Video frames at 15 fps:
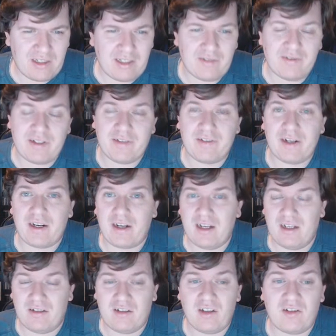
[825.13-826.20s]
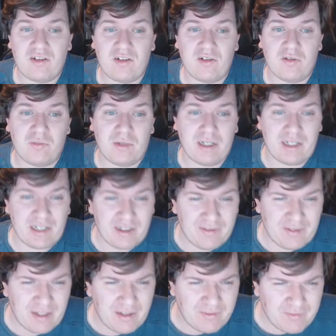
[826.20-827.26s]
even if their class doesn't normally give it.